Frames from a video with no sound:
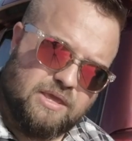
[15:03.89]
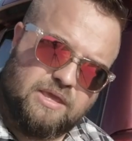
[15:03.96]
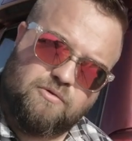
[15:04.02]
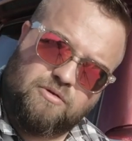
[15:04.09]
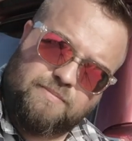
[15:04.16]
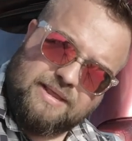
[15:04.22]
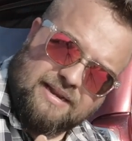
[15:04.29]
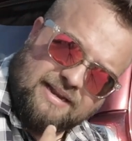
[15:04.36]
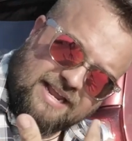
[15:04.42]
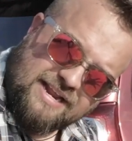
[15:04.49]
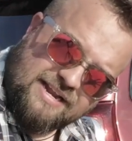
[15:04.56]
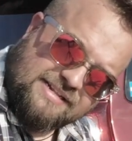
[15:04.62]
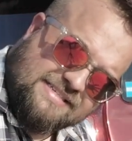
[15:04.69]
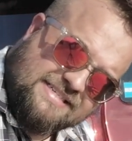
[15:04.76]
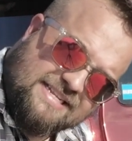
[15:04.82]
You want to be
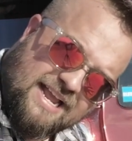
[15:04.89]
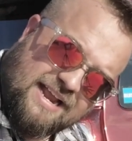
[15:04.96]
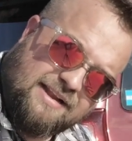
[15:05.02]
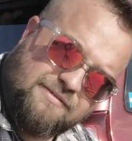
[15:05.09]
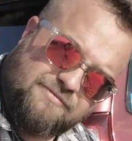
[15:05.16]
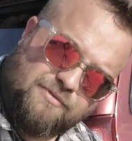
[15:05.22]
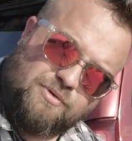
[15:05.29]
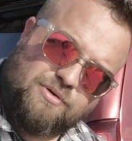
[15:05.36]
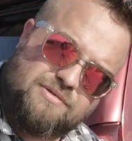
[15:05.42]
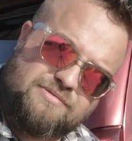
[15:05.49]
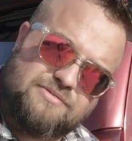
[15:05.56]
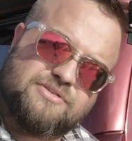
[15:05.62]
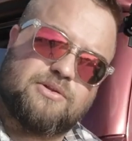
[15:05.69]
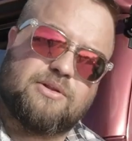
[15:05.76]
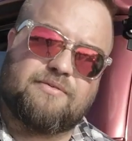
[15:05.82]
leaning slightly forward
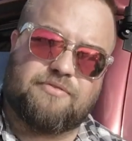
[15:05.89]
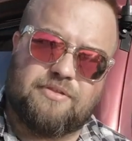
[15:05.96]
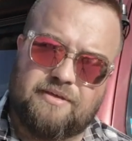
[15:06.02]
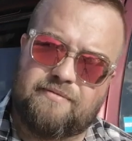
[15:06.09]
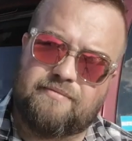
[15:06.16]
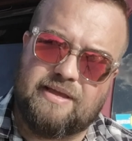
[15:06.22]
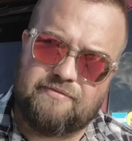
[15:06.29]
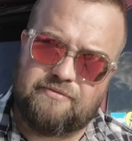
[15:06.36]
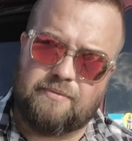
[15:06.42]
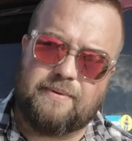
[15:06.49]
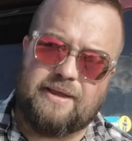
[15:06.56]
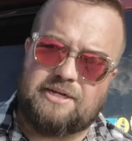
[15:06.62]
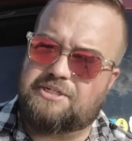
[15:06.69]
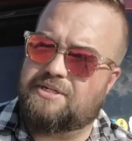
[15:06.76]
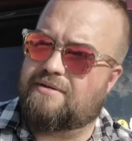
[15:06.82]
so that if the
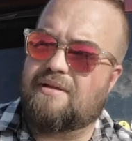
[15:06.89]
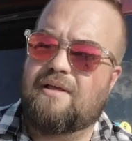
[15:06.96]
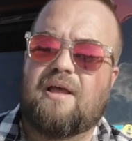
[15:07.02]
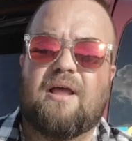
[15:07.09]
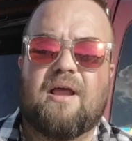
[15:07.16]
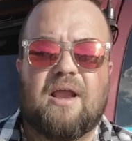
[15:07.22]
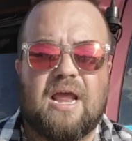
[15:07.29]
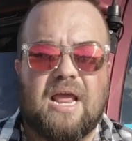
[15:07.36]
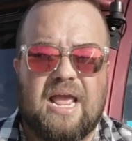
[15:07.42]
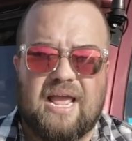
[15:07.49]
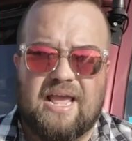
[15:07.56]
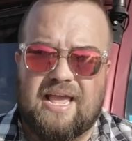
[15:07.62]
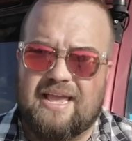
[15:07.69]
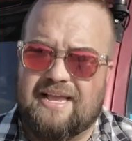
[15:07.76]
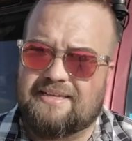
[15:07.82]
patient
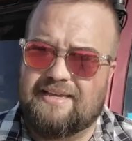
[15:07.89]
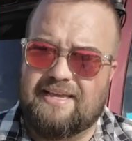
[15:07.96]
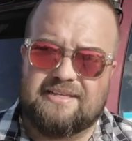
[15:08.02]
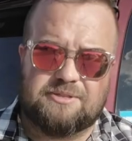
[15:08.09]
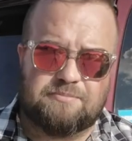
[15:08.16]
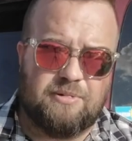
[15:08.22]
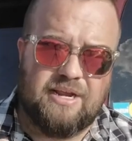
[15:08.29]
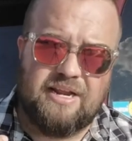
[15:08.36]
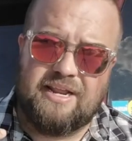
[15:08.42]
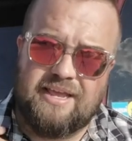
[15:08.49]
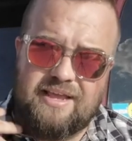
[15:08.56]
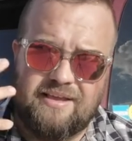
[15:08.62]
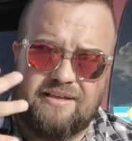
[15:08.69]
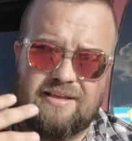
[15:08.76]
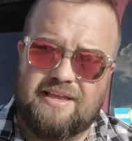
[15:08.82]
is
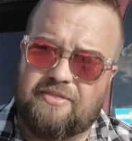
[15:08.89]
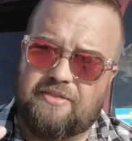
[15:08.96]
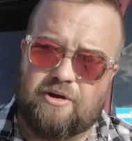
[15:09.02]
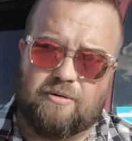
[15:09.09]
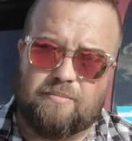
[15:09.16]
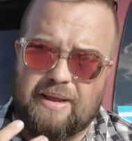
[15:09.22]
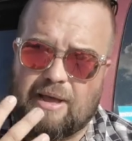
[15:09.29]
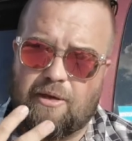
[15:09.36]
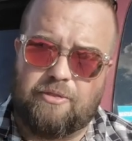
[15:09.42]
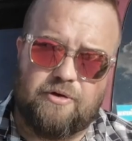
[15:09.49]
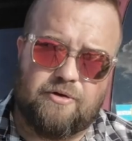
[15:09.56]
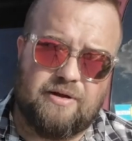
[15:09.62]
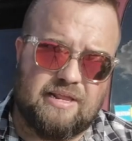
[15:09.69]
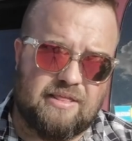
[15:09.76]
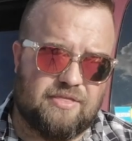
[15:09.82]
bleeding in their mouth
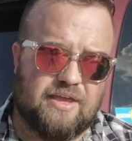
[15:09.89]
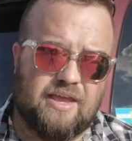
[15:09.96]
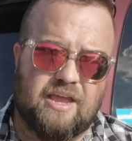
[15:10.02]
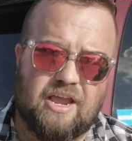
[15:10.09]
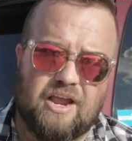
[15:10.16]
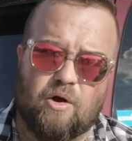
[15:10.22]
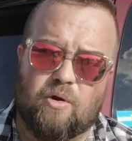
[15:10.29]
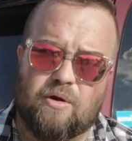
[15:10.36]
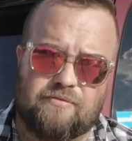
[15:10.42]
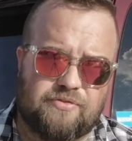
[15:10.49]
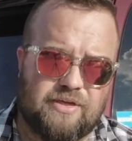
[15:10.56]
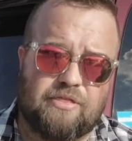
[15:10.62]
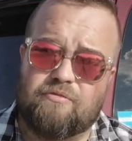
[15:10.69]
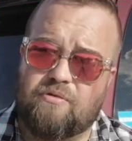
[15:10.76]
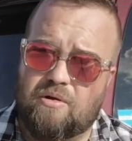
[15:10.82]
or anything, or if
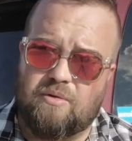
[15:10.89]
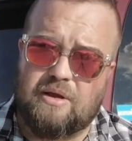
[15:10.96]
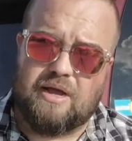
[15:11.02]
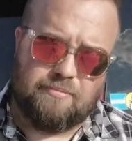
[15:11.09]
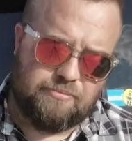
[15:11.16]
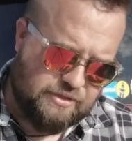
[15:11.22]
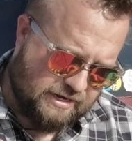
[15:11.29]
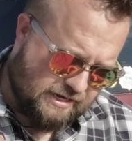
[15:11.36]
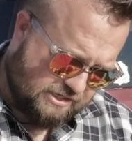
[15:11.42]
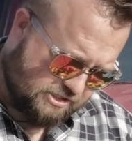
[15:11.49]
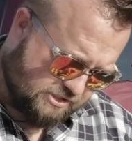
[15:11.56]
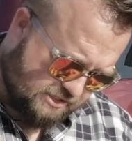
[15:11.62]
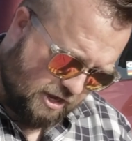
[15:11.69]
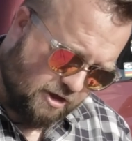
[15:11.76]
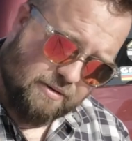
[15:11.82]
they throw up, that it
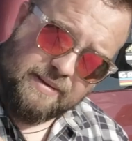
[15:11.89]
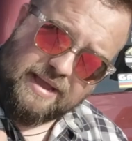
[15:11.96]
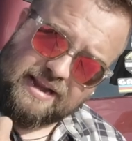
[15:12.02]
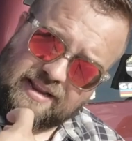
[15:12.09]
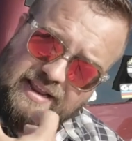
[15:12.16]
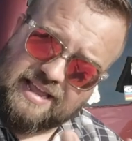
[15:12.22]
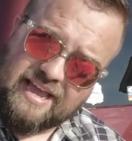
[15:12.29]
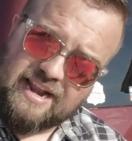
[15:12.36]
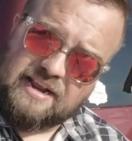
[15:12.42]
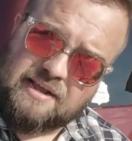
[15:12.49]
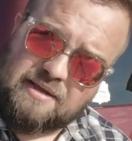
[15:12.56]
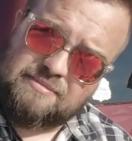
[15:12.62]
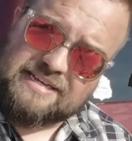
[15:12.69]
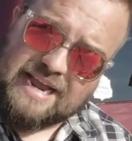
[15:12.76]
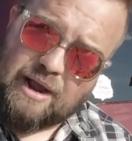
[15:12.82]
just automatically kind of
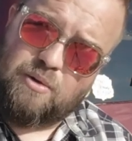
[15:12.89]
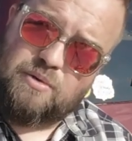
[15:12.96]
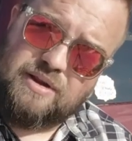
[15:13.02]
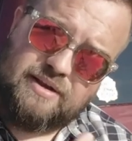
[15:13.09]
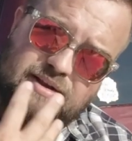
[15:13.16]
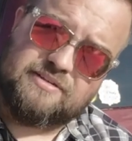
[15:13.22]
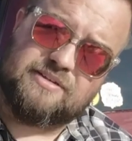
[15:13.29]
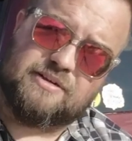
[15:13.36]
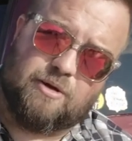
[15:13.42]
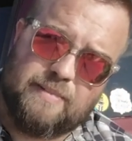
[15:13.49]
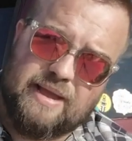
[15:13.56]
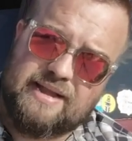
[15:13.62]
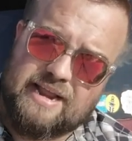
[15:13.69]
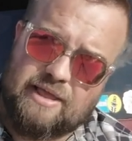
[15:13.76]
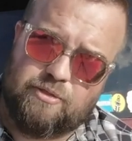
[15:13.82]
comes out and doesn't go
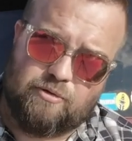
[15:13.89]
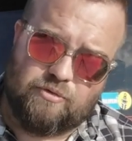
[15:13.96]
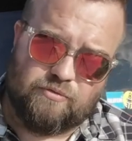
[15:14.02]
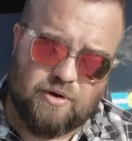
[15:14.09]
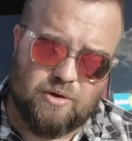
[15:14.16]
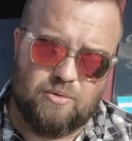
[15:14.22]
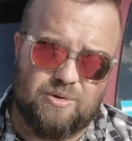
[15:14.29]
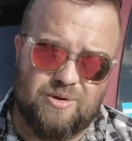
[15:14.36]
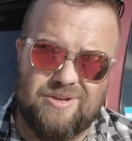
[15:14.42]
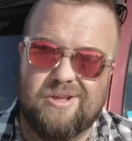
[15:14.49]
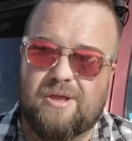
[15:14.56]
back down their throat.